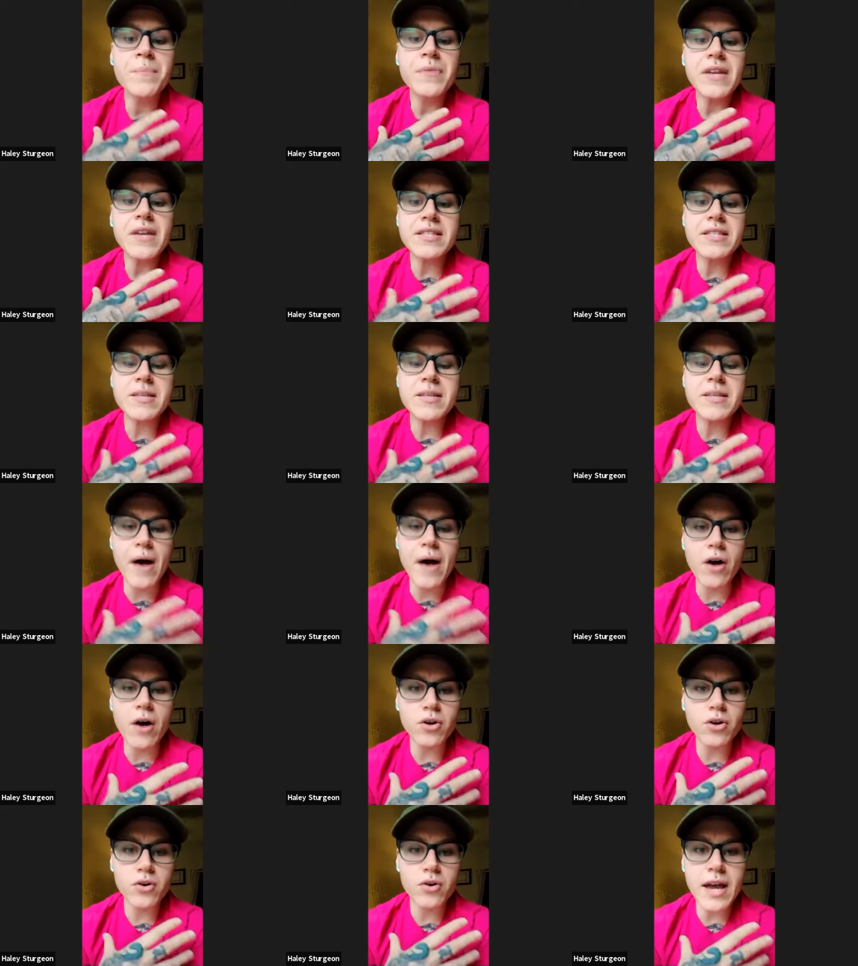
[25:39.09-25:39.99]
it's
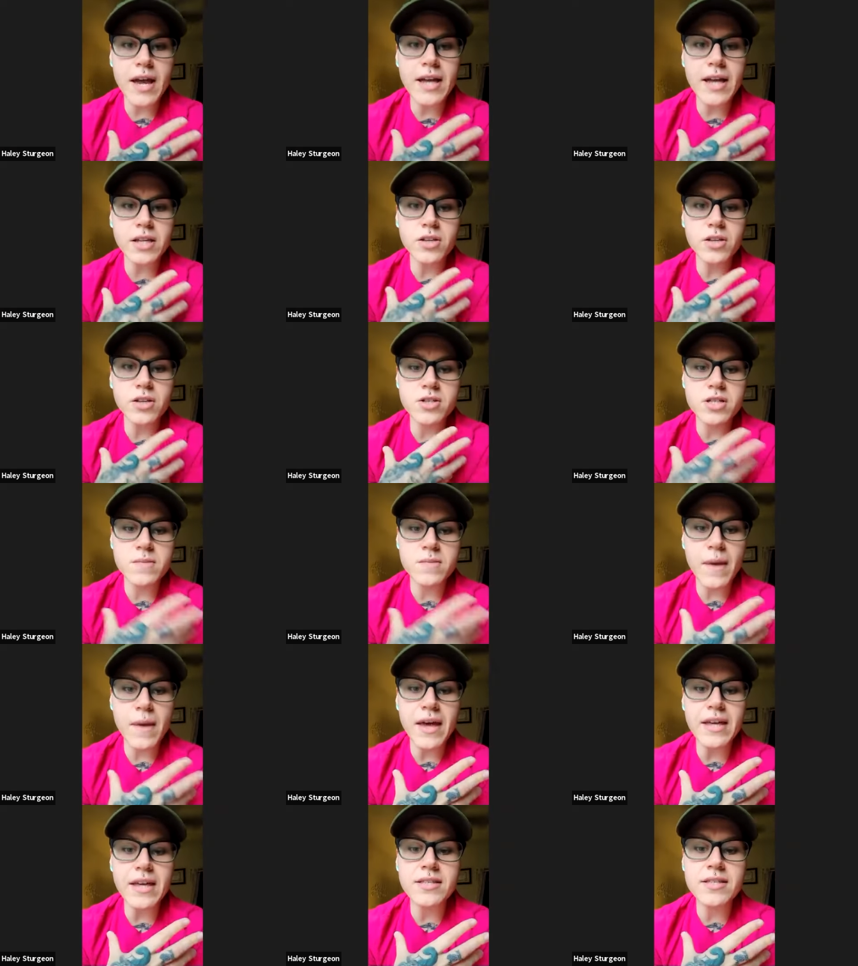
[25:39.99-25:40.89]
about creating your
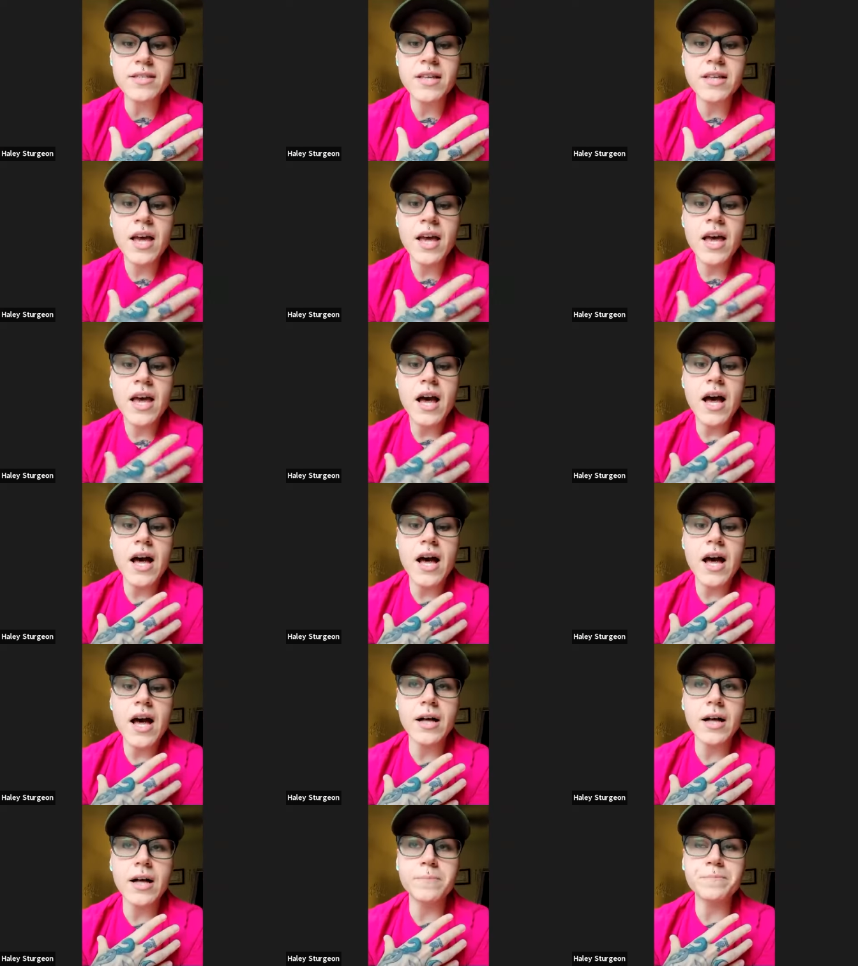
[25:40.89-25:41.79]
space
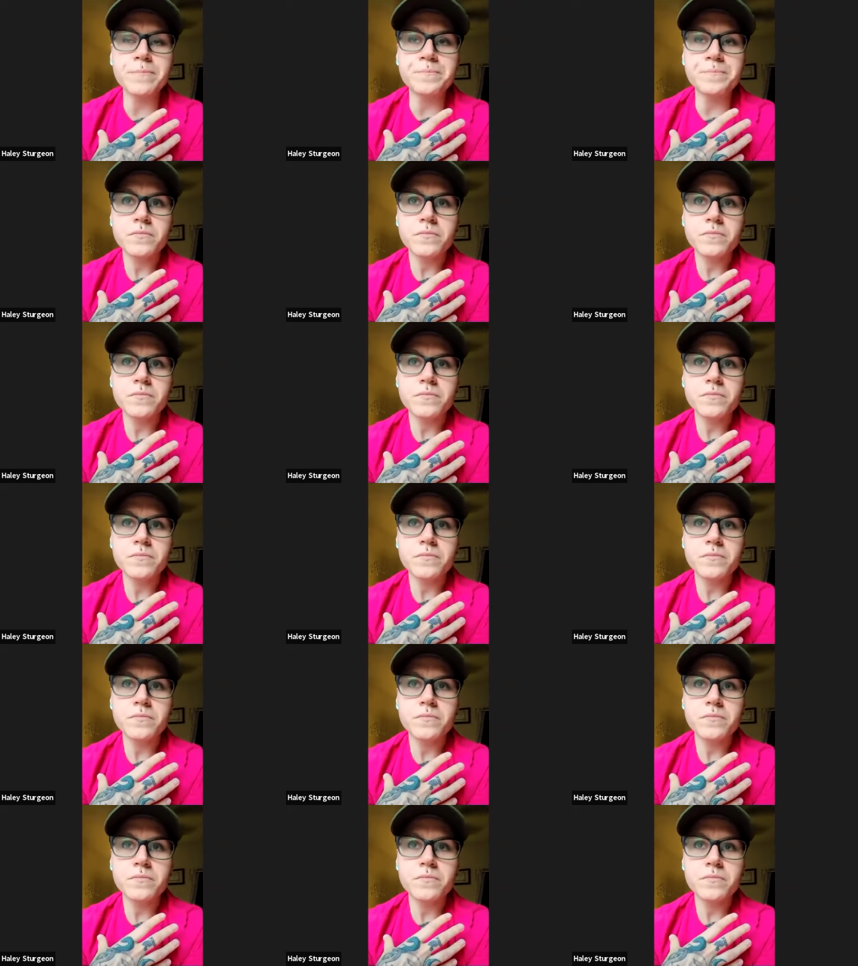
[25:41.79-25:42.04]
um